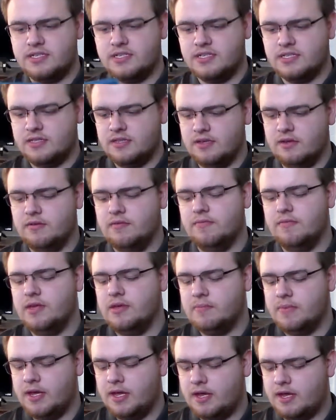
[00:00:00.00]
This is the
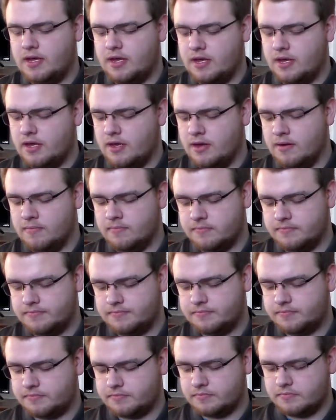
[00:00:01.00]
remake.
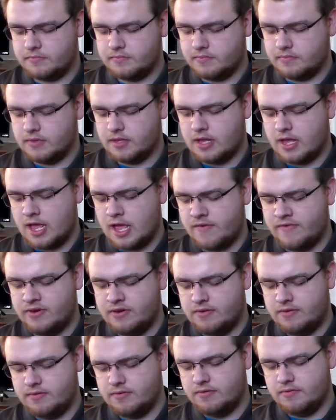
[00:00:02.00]

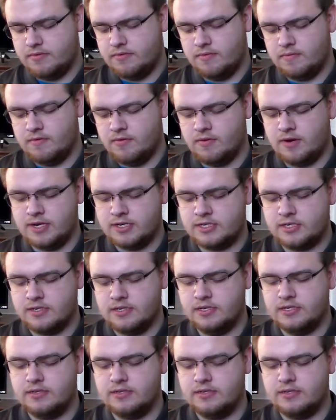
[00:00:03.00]
Haven't watched